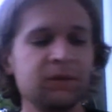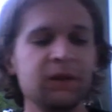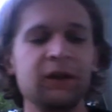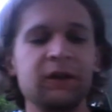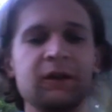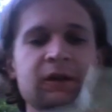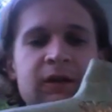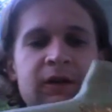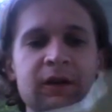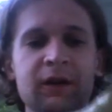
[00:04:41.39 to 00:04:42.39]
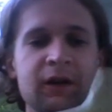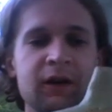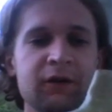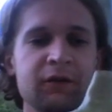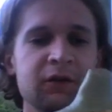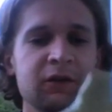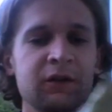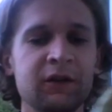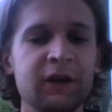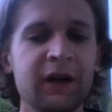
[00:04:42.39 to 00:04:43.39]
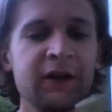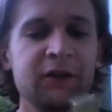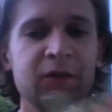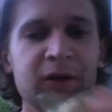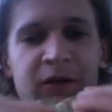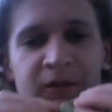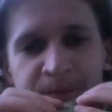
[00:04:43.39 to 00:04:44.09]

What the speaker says: And for the ice one,